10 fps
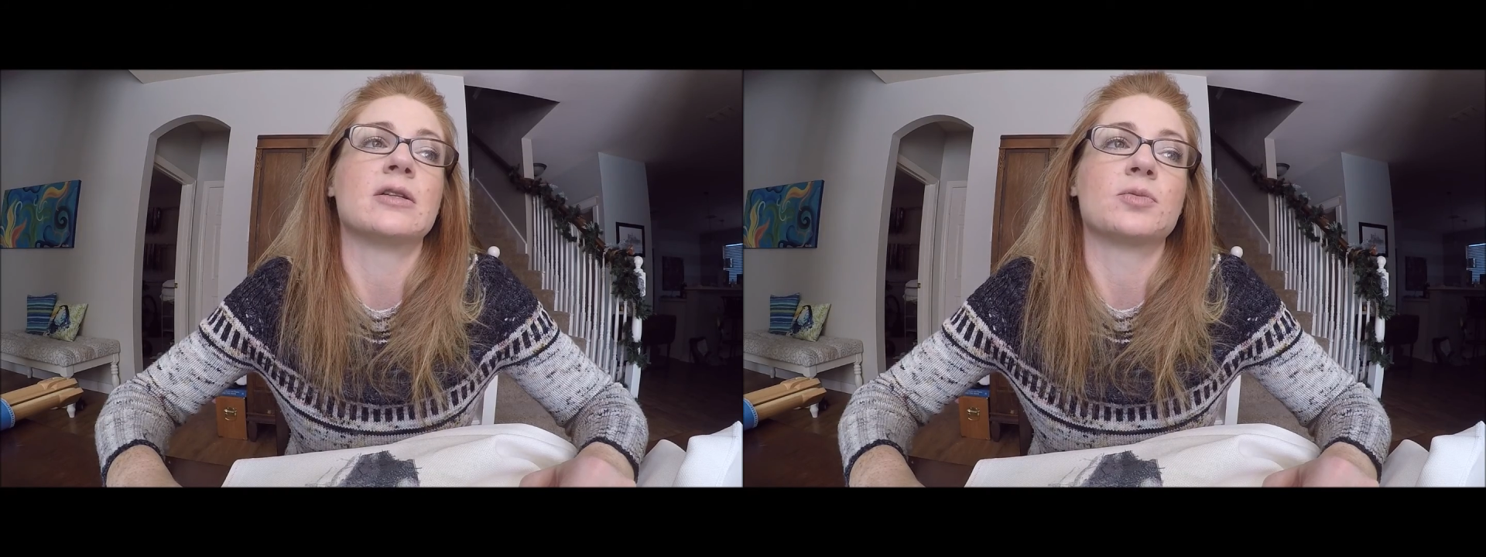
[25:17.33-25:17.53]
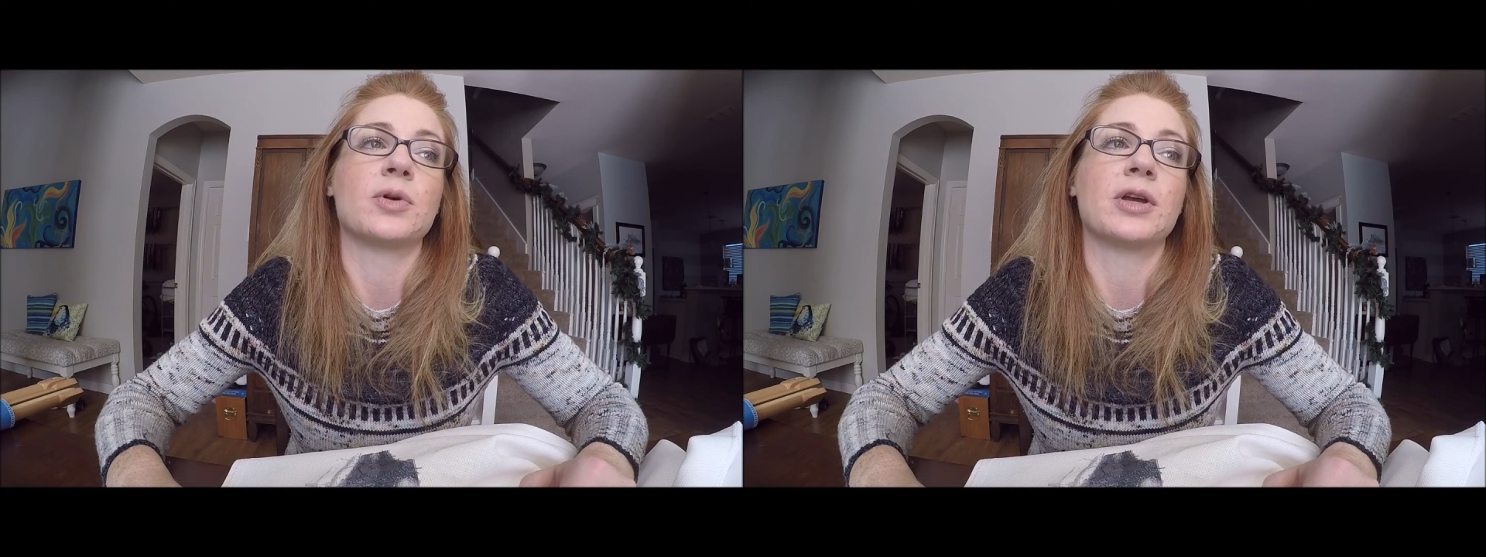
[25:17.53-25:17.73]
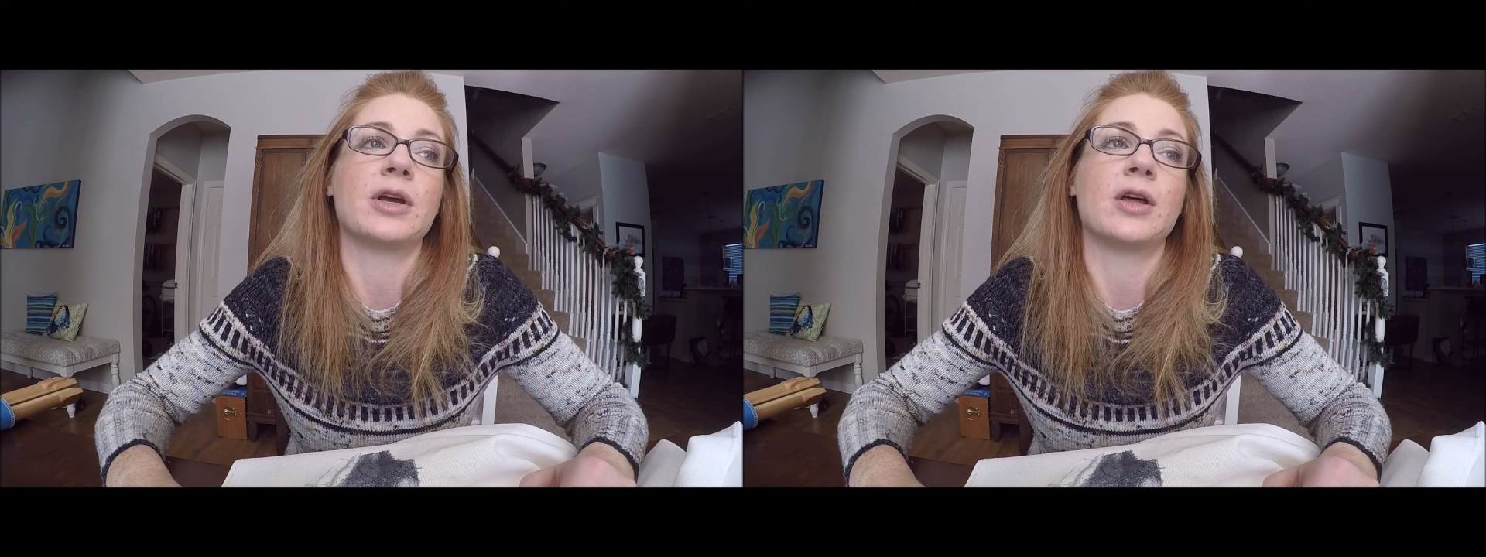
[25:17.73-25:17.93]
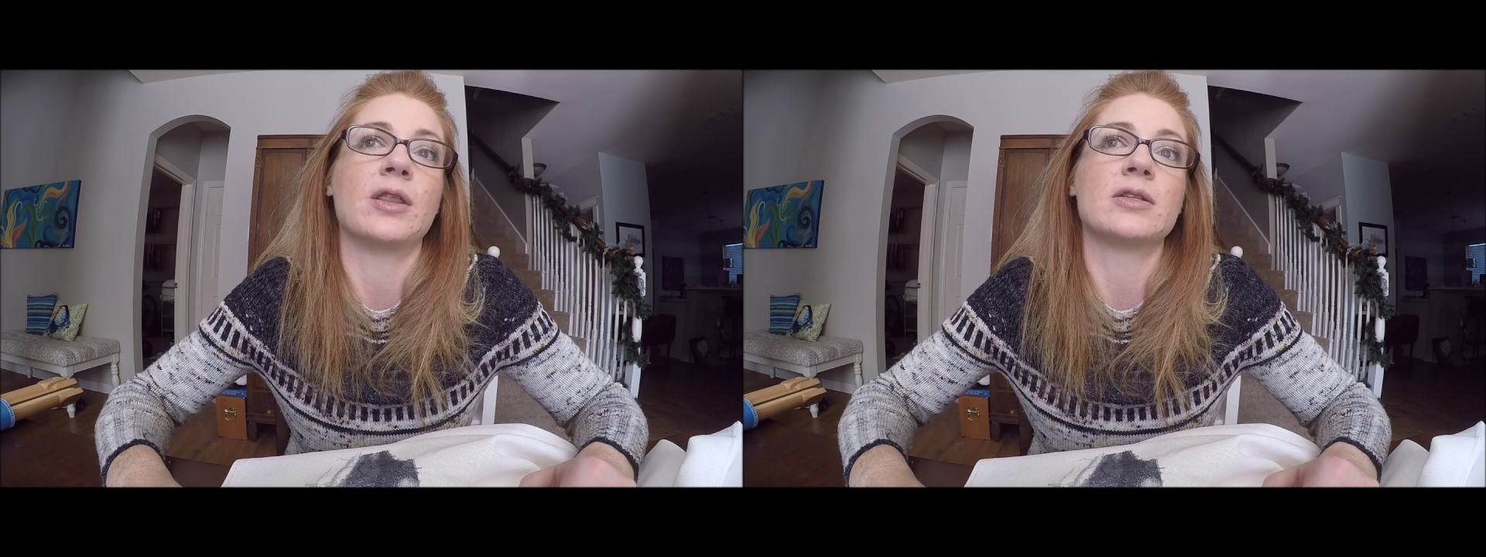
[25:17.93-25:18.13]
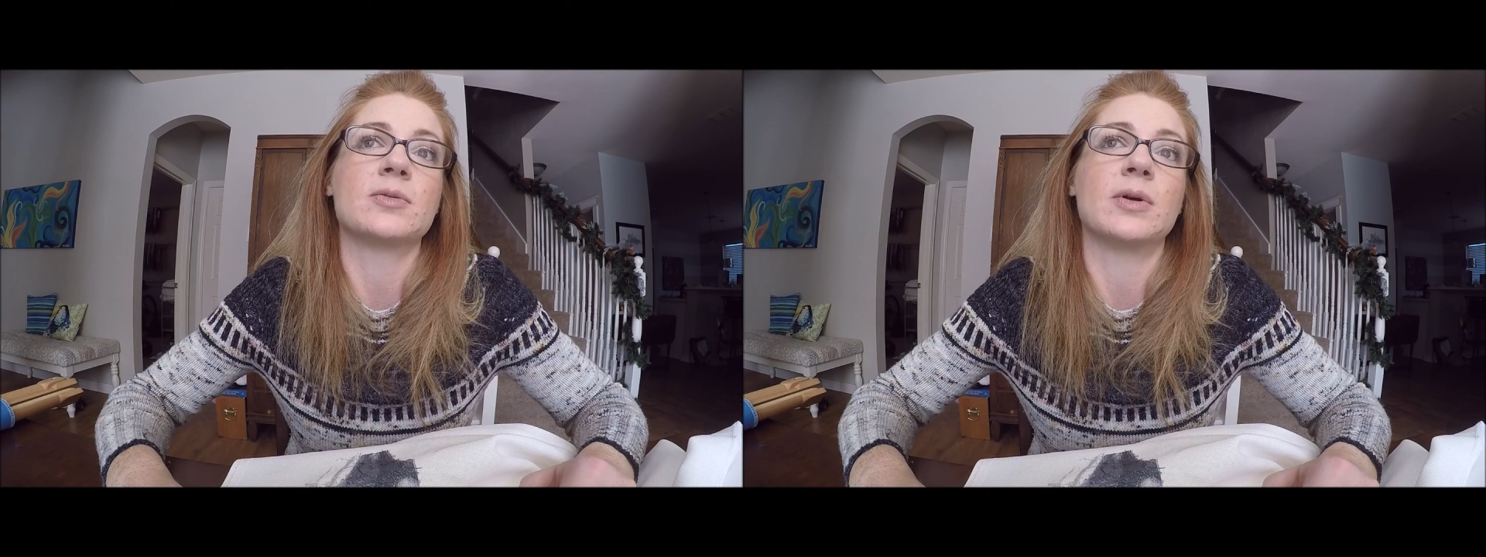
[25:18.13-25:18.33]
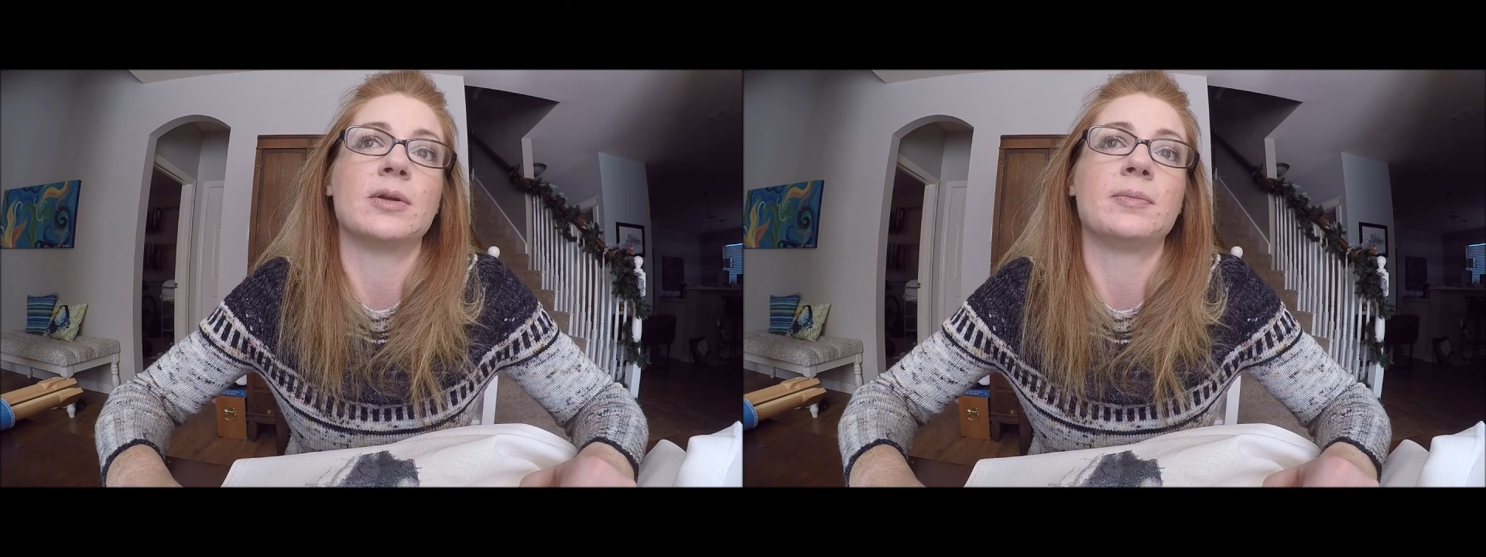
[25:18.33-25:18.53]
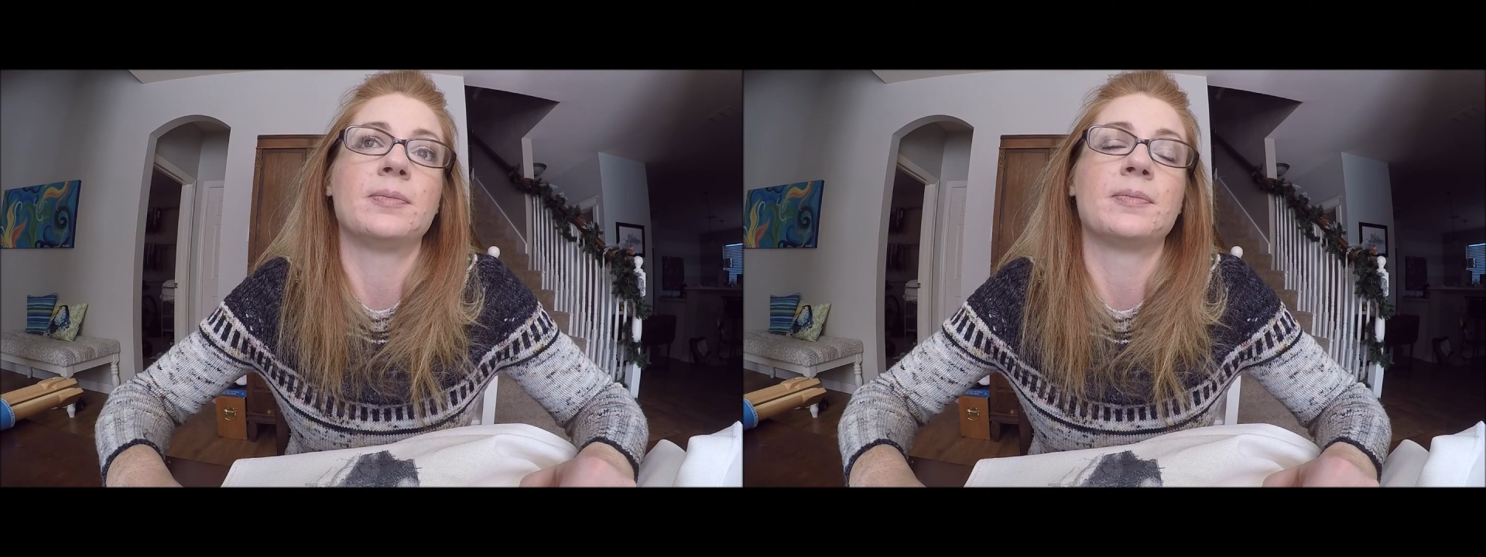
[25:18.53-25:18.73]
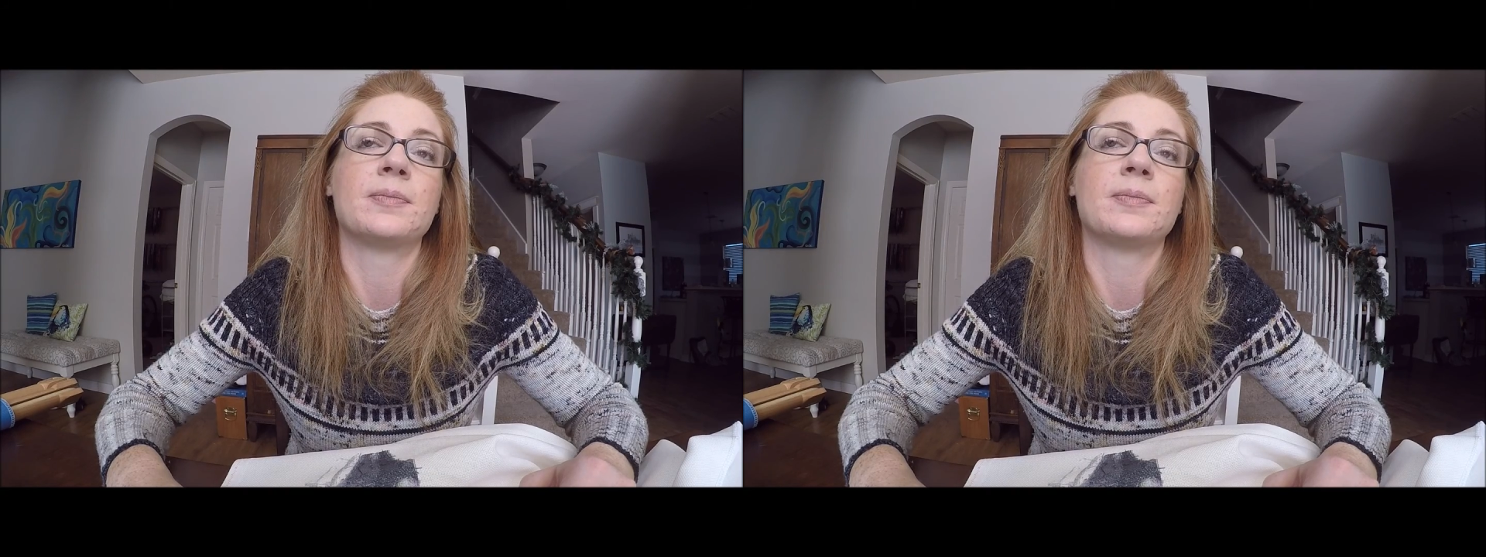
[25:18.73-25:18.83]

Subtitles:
is working on this one.